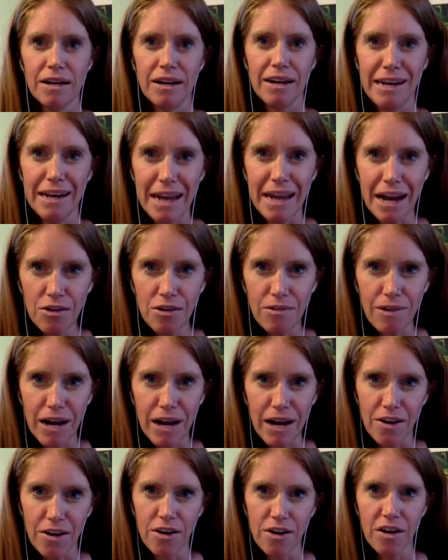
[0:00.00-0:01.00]

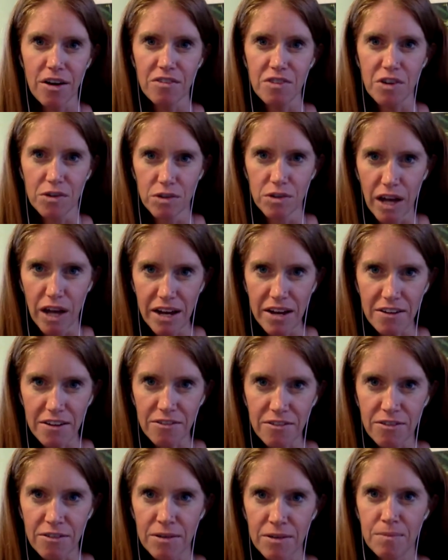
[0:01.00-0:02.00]
narrator of your
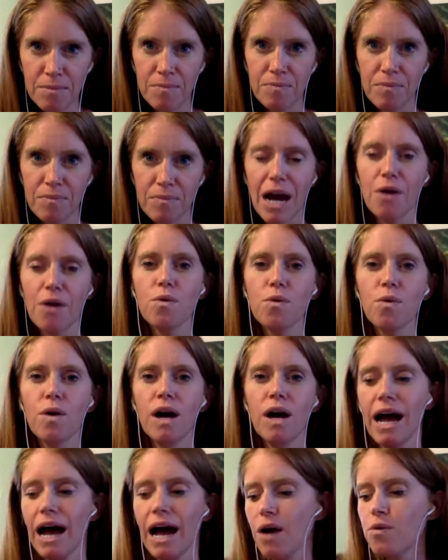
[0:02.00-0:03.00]
life. How
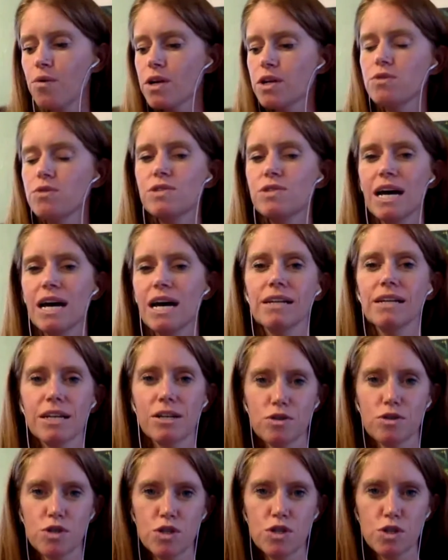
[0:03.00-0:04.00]
are you telling
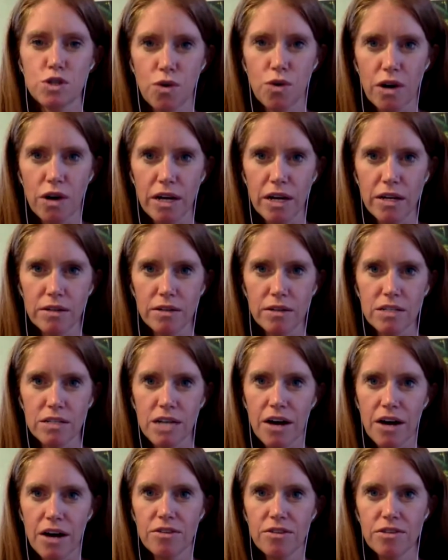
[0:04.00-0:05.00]
your story
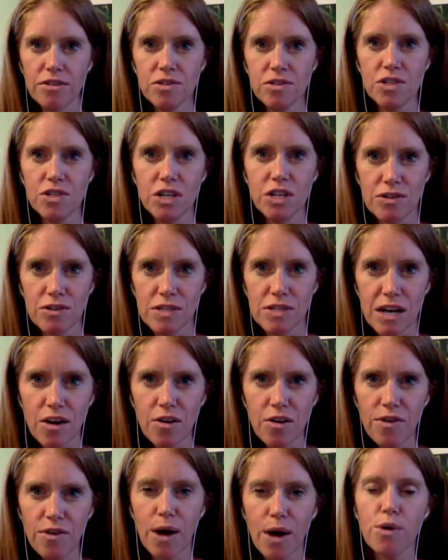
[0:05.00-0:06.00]
to others, to
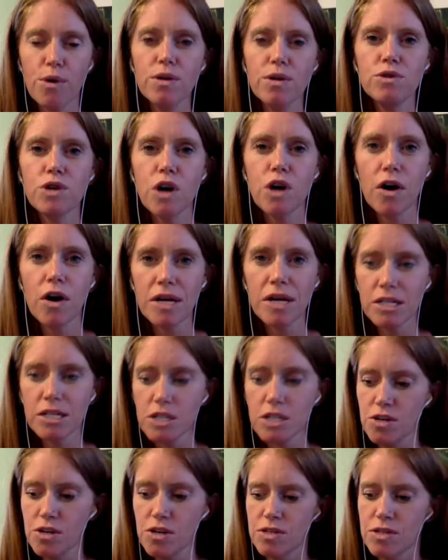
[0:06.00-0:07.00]
yourself? How are you talking
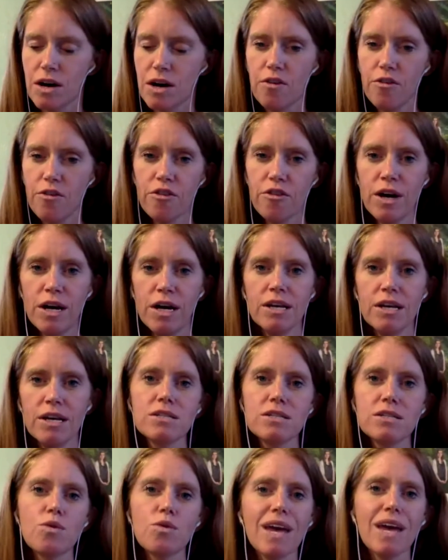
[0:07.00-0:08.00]
to yourself?
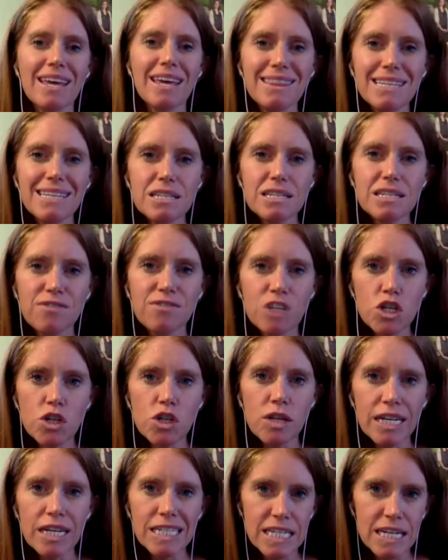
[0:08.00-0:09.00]
So in this
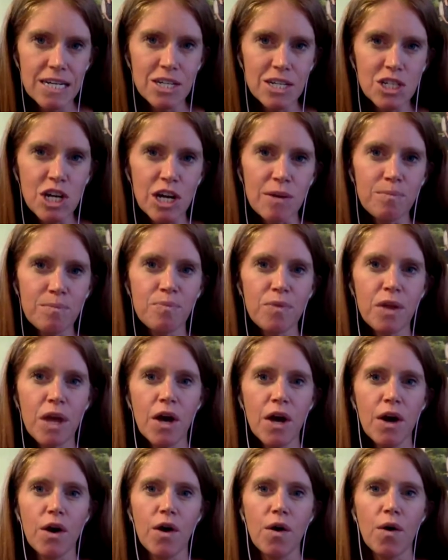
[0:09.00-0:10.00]
visualization,
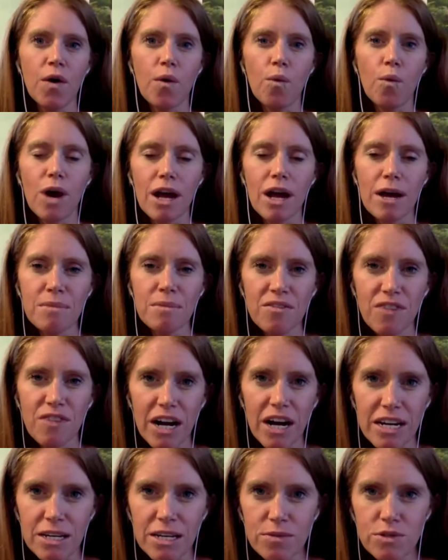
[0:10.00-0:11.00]
what I'm
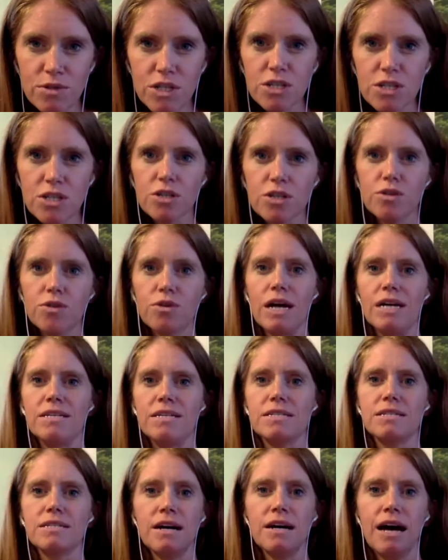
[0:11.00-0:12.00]
inviting you to do
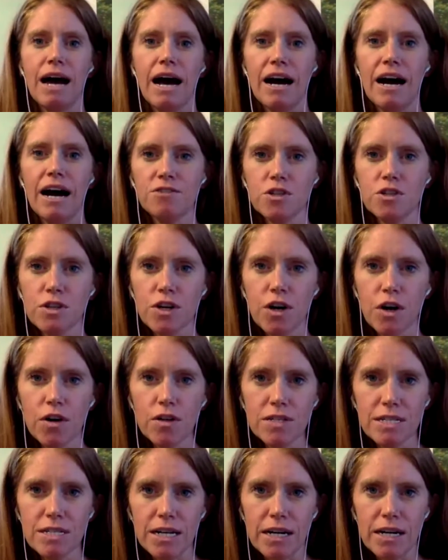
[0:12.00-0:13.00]
is, after the
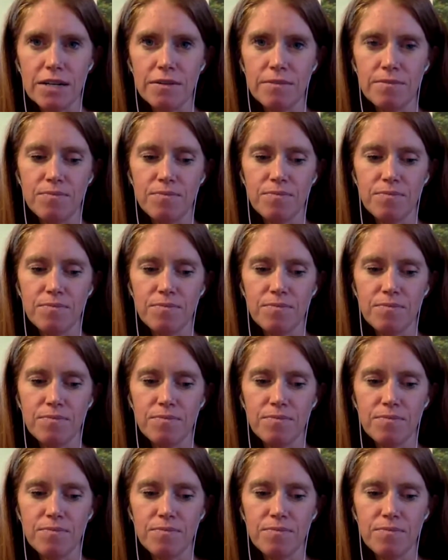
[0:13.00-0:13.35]
call's done,